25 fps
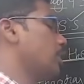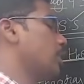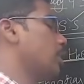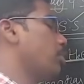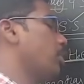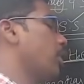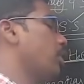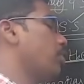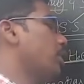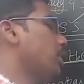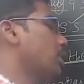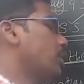the
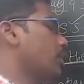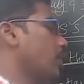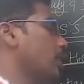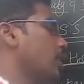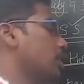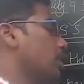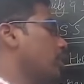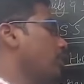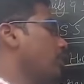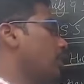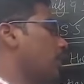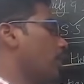sum of the
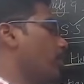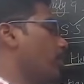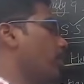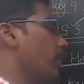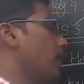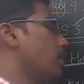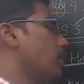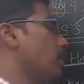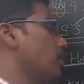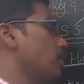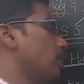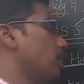squares of the
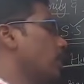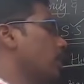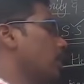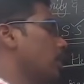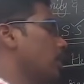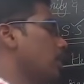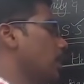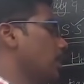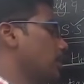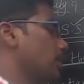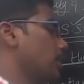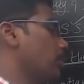remaining two
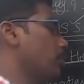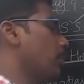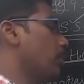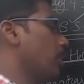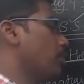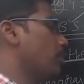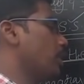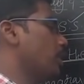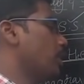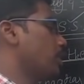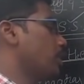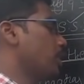sides, the sum
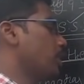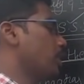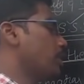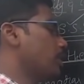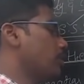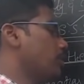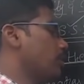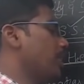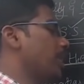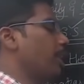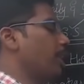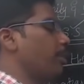of the
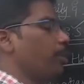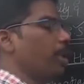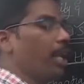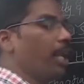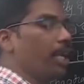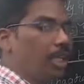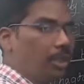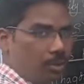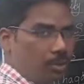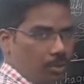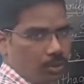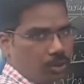squares of the
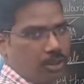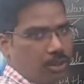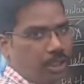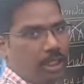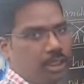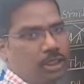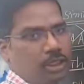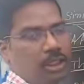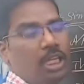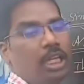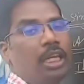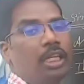remaining two
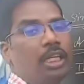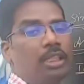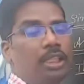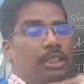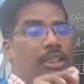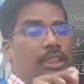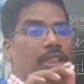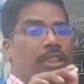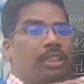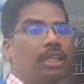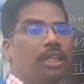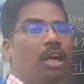sides.
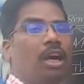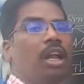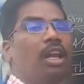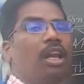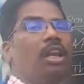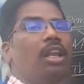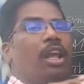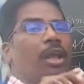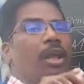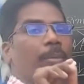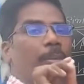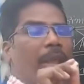This is
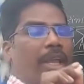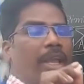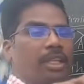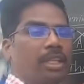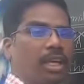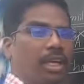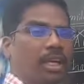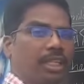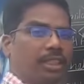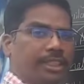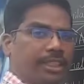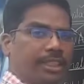called
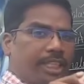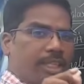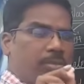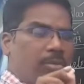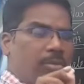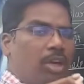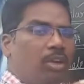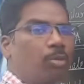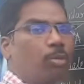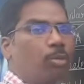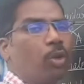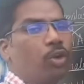Pythagoras
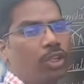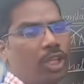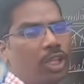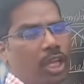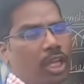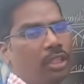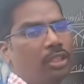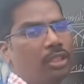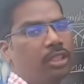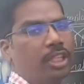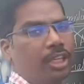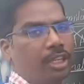theorem or
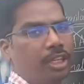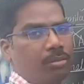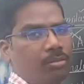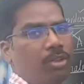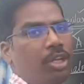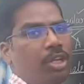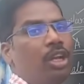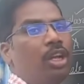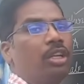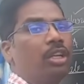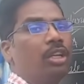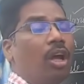Bauduin
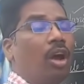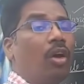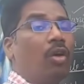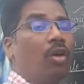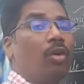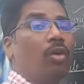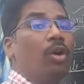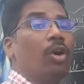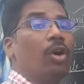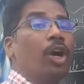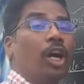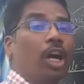theorem.
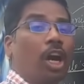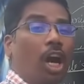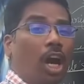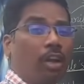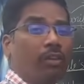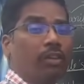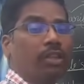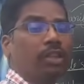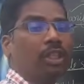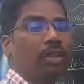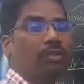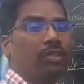Now
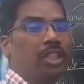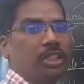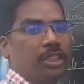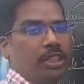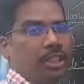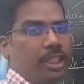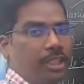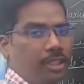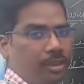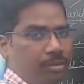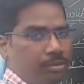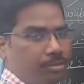converse of
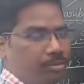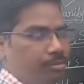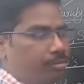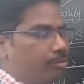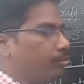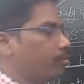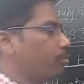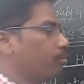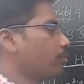this theorem.